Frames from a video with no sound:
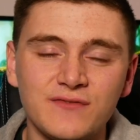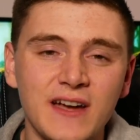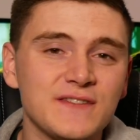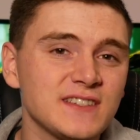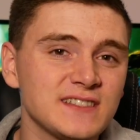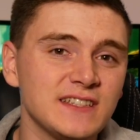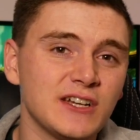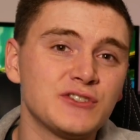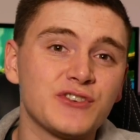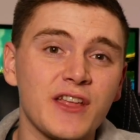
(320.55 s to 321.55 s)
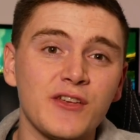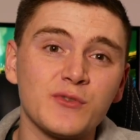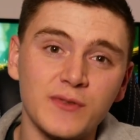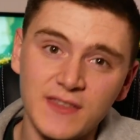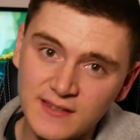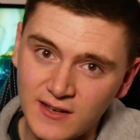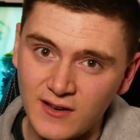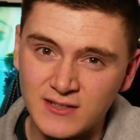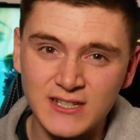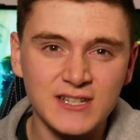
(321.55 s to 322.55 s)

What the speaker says: 5 1600 I used with this card